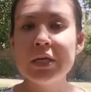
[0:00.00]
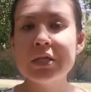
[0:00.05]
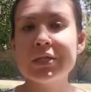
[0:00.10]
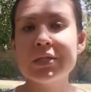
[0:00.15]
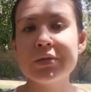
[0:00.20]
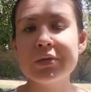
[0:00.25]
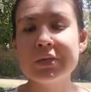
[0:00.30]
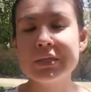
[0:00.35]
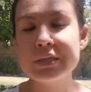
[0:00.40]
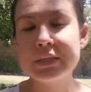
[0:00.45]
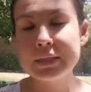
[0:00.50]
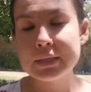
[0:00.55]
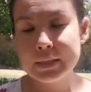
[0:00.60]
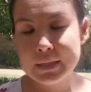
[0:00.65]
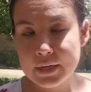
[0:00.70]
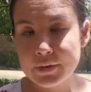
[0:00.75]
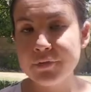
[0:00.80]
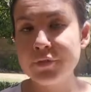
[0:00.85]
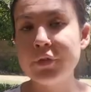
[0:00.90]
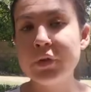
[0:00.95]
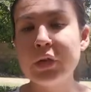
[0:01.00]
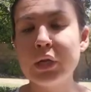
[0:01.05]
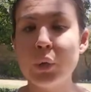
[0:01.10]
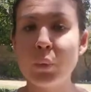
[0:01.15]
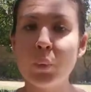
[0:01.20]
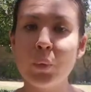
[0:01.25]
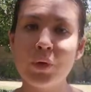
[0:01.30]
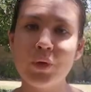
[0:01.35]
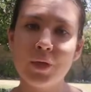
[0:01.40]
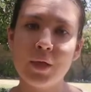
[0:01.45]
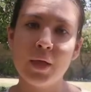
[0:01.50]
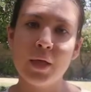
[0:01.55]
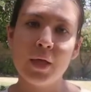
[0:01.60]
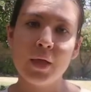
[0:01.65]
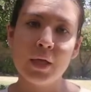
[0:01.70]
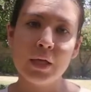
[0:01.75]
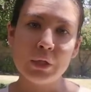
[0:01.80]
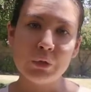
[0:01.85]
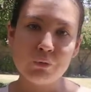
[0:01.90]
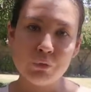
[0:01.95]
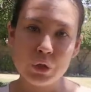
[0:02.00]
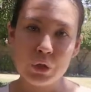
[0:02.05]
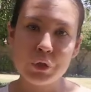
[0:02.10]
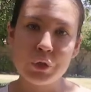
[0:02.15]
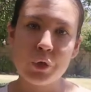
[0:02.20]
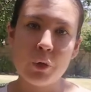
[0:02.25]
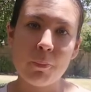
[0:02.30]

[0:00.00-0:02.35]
So it definitely will enrich